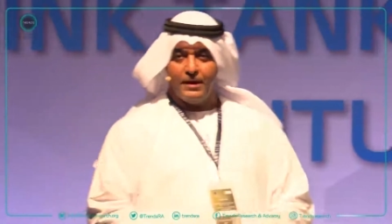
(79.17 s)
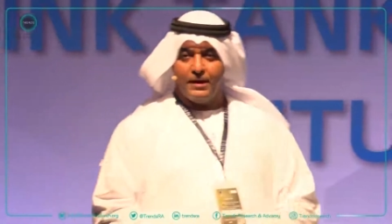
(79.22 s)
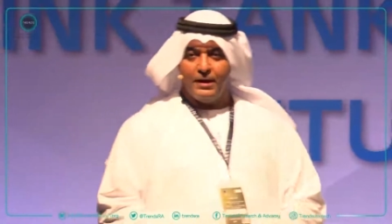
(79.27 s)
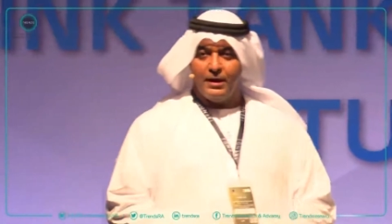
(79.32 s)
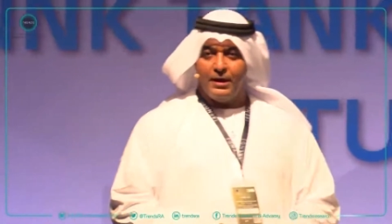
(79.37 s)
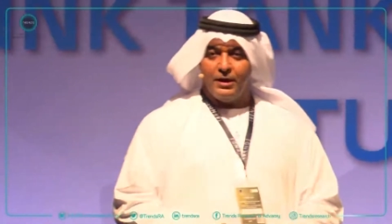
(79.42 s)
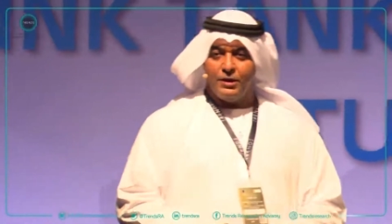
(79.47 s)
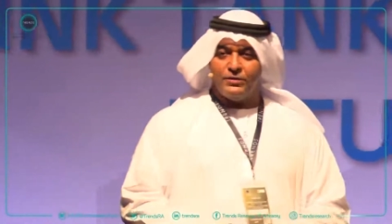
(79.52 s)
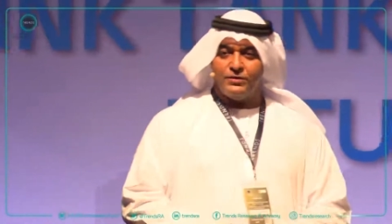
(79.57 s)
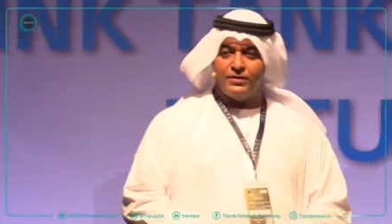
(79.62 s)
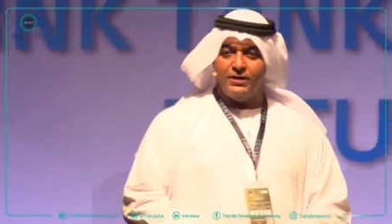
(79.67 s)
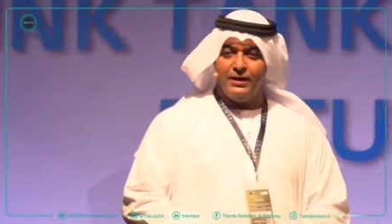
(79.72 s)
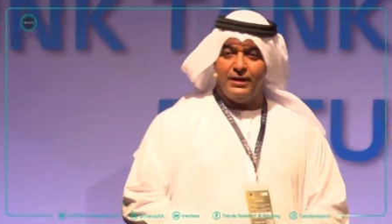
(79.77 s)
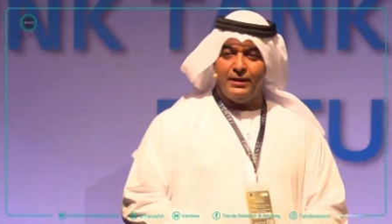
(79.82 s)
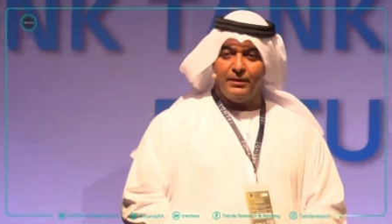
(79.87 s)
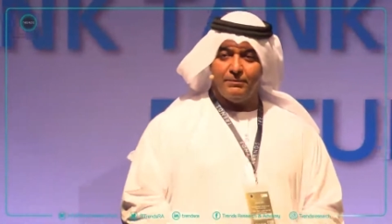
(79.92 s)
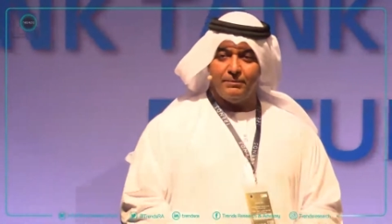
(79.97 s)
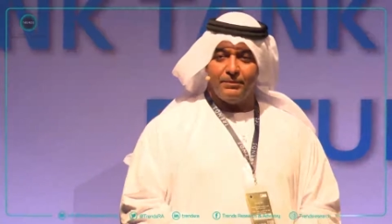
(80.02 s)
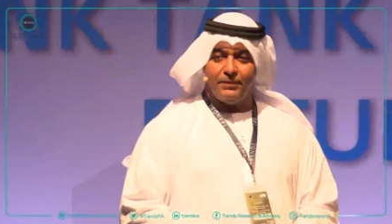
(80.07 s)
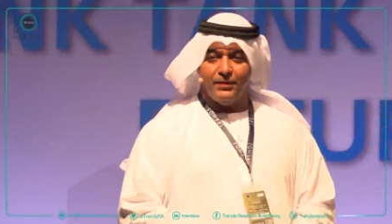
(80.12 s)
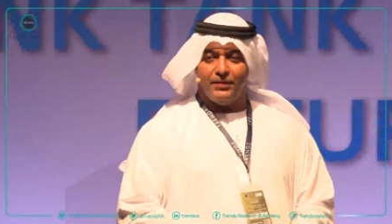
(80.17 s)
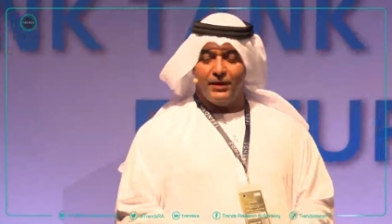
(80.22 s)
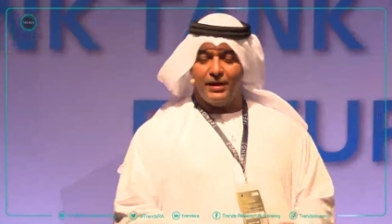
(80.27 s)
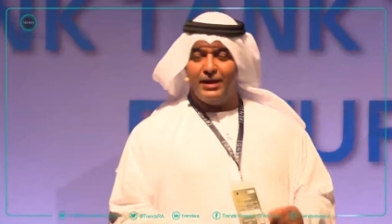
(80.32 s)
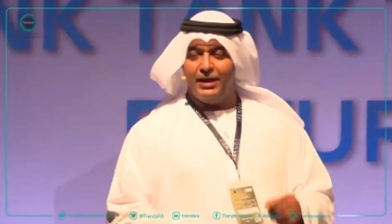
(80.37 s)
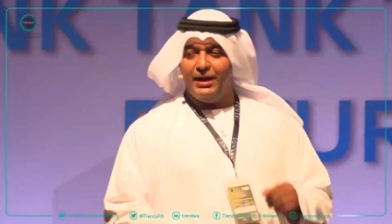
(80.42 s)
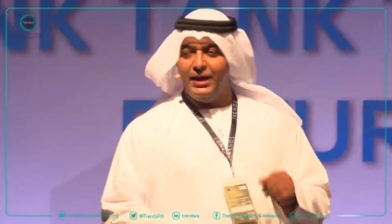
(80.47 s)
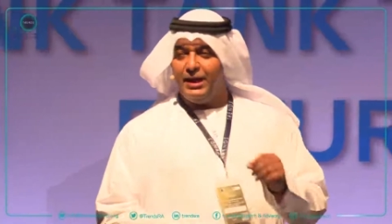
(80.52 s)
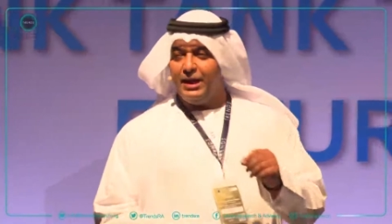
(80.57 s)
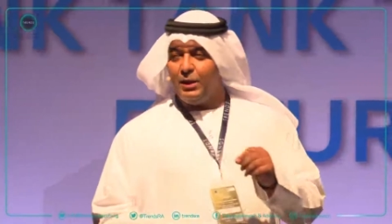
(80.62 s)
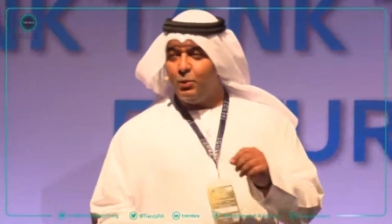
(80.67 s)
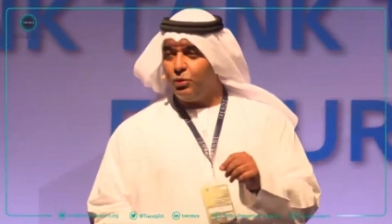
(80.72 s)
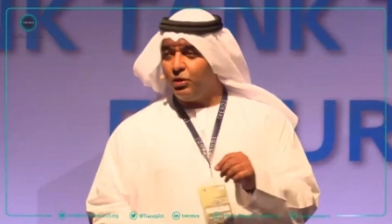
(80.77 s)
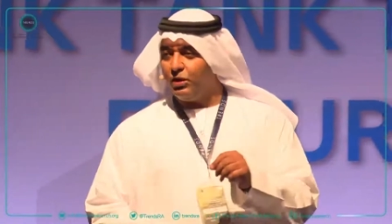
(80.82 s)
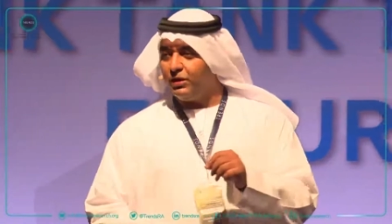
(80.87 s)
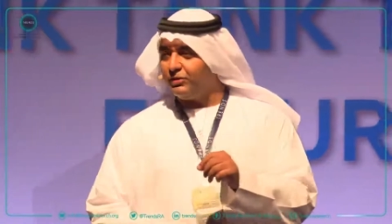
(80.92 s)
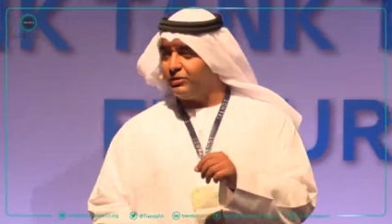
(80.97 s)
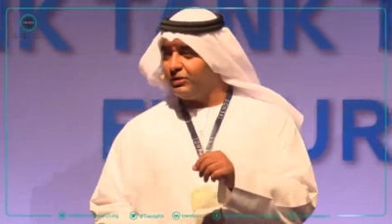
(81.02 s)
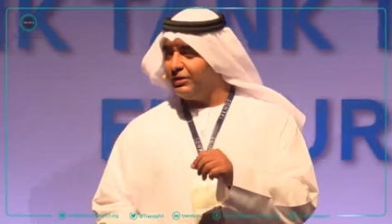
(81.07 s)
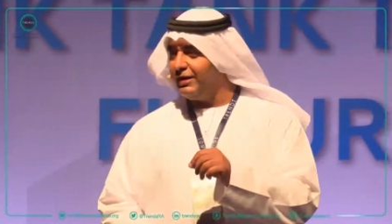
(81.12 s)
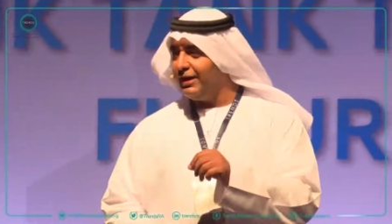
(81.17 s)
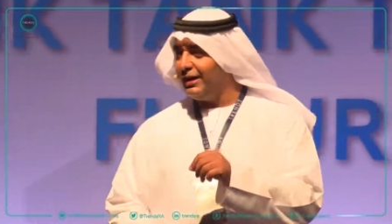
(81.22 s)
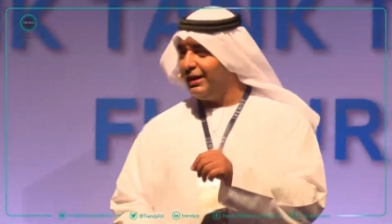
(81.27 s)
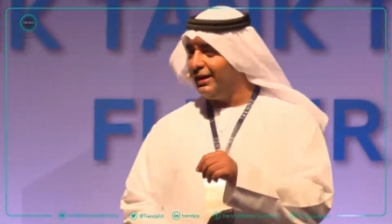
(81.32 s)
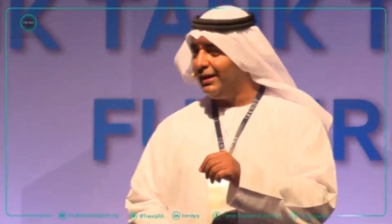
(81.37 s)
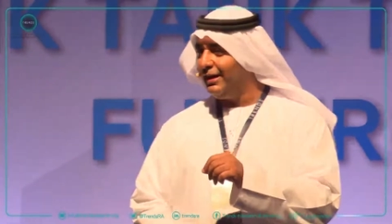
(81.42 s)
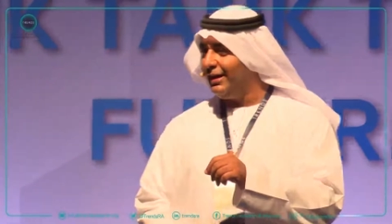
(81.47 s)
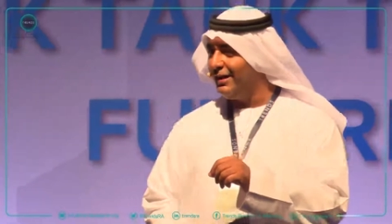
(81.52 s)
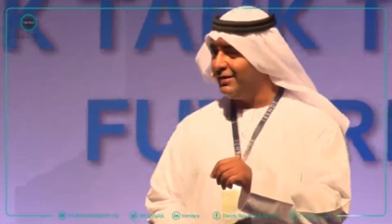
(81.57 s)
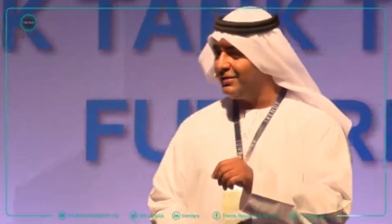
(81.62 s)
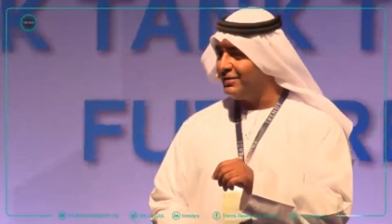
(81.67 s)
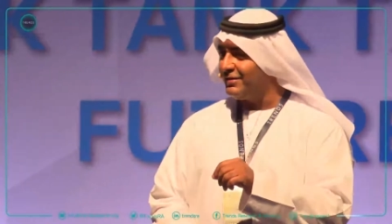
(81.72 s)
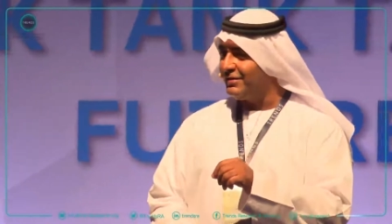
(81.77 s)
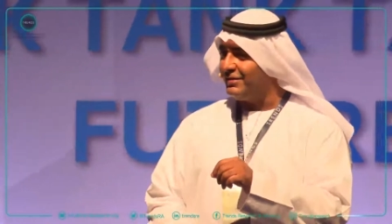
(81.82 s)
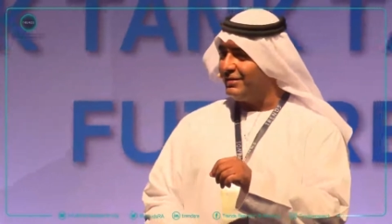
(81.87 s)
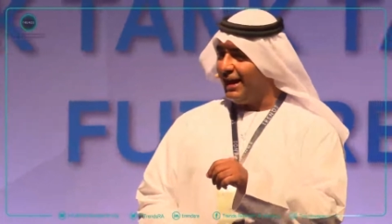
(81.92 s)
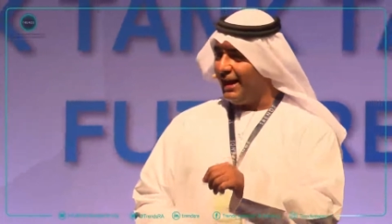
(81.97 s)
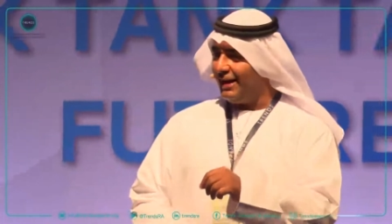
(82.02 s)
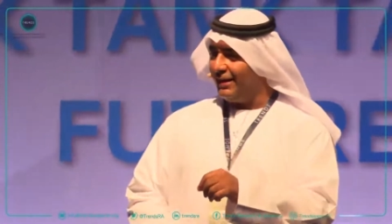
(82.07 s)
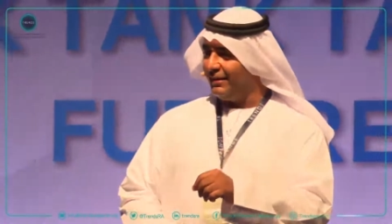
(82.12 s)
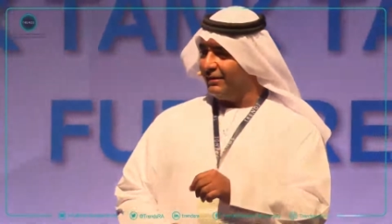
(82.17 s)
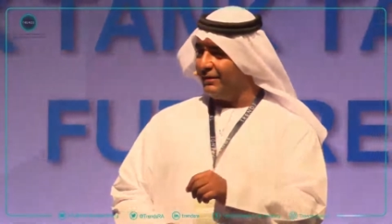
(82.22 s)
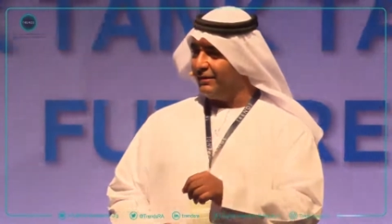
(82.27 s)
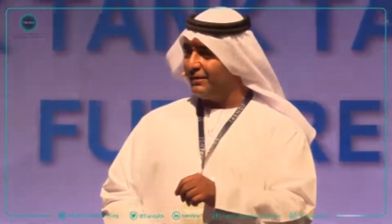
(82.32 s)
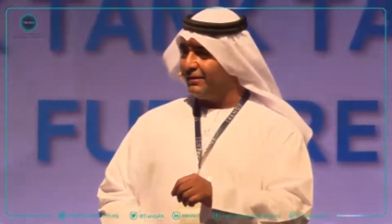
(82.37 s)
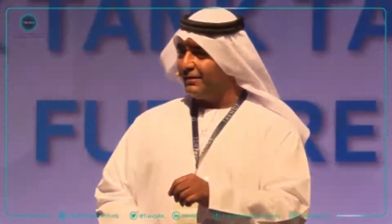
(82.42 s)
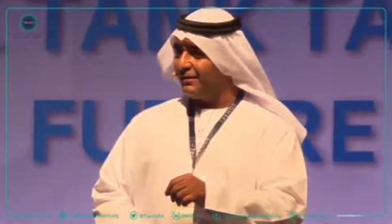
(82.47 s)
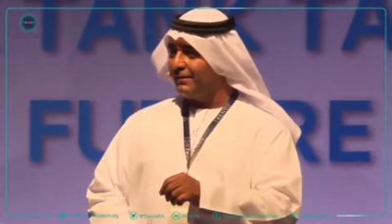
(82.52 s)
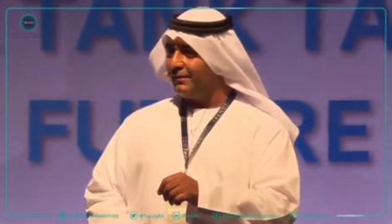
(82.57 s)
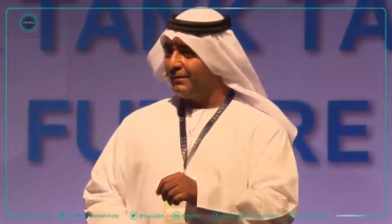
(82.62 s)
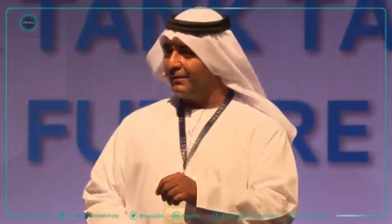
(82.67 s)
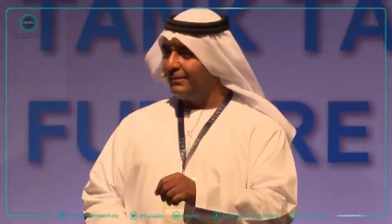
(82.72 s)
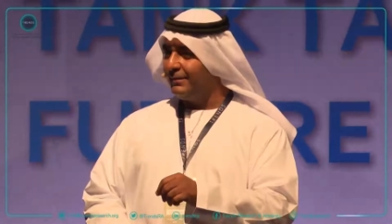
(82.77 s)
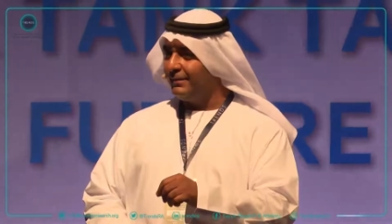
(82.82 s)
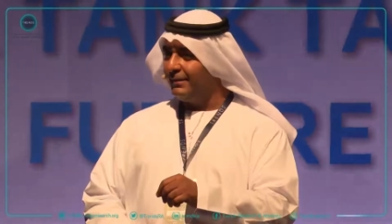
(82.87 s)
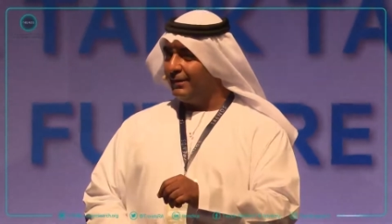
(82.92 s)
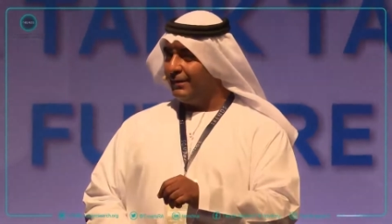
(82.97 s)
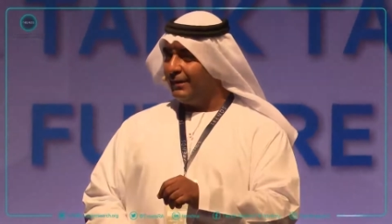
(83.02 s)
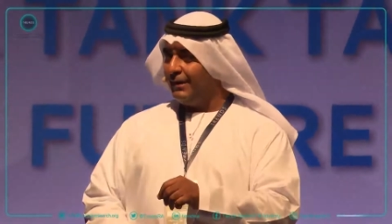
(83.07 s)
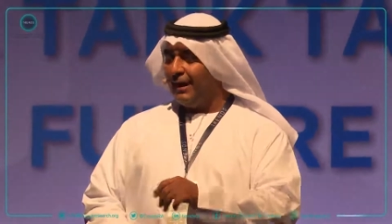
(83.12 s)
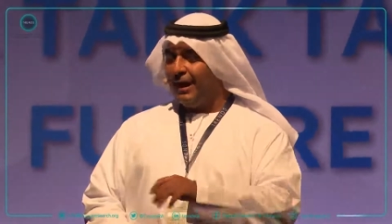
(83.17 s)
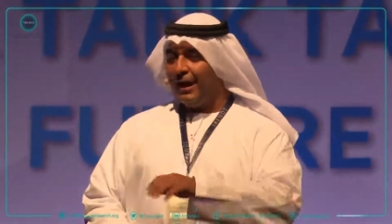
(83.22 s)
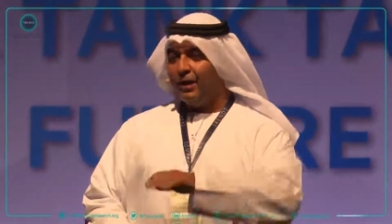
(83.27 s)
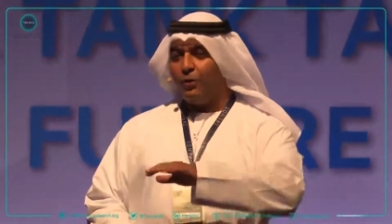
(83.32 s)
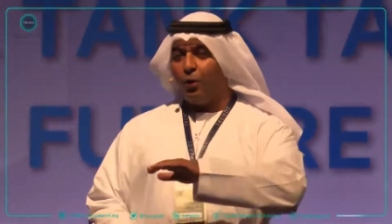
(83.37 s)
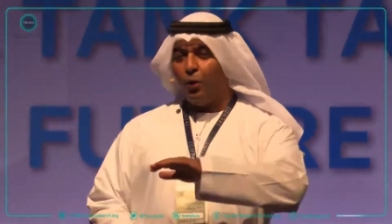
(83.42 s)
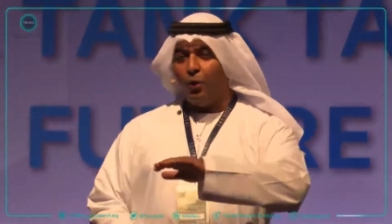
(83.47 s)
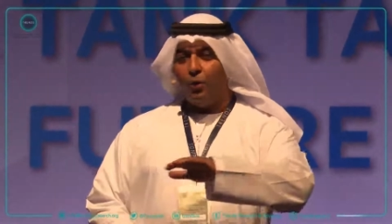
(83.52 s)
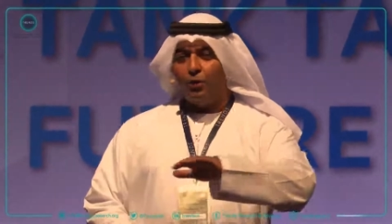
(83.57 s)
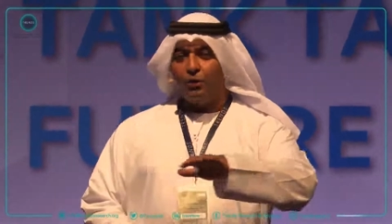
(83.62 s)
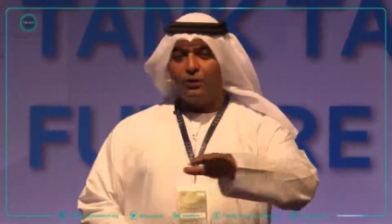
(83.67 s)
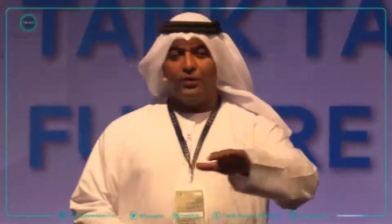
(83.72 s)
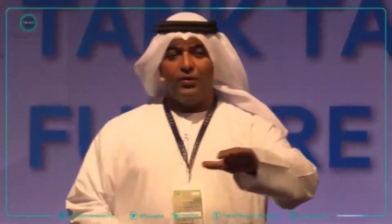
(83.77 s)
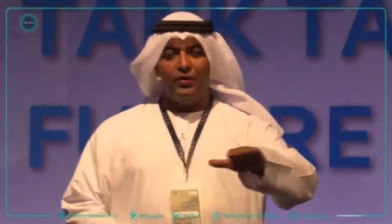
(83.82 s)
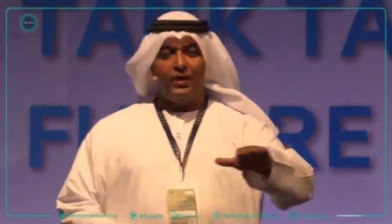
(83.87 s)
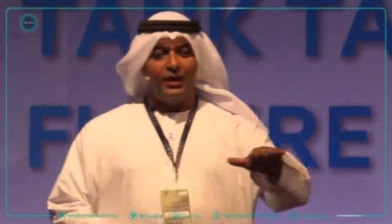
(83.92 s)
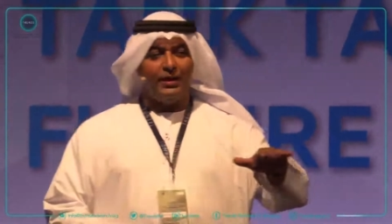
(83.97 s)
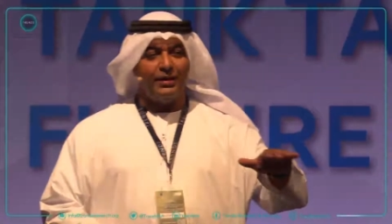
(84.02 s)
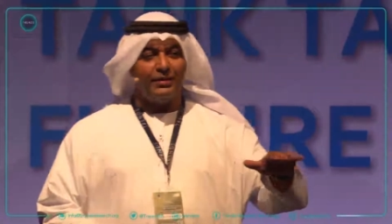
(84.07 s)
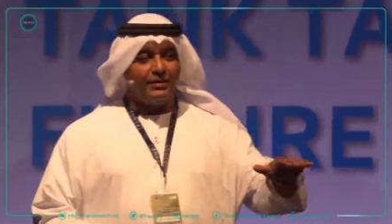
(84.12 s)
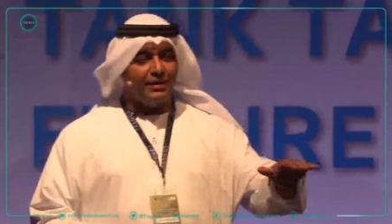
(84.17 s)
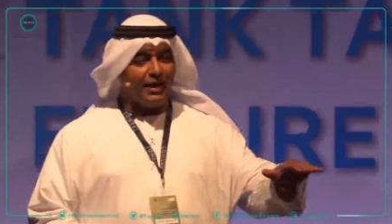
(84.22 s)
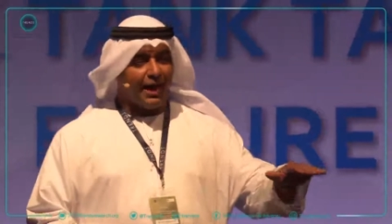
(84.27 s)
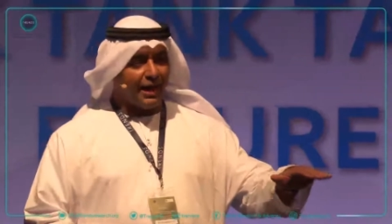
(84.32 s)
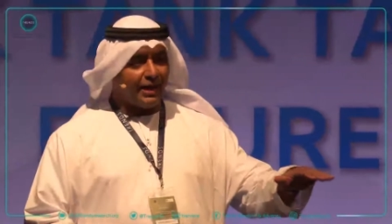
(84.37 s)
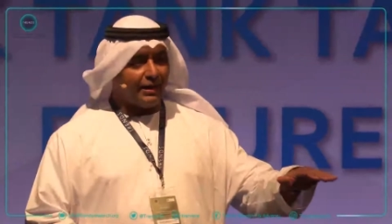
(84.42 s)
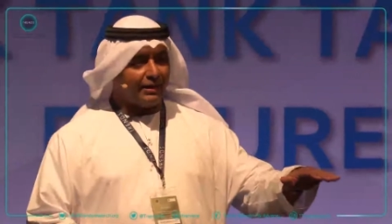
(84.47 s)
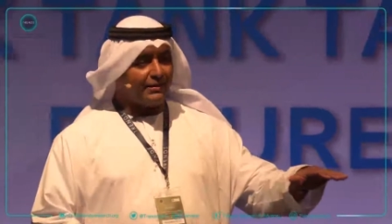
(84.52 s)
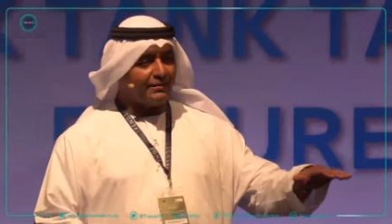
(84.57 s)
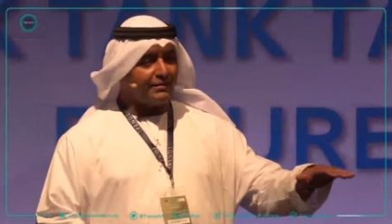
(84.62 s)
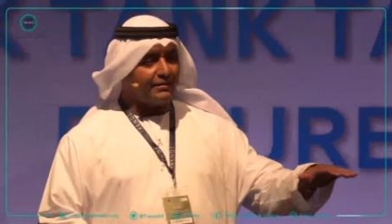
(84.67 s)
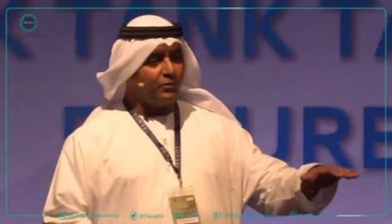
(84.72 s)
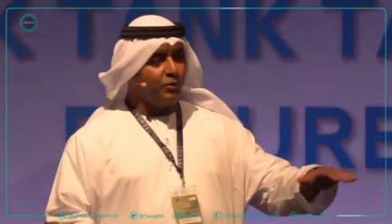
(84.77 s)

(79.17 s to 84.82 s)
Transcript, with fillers: You see, the key word today is talent. And all think tanks, no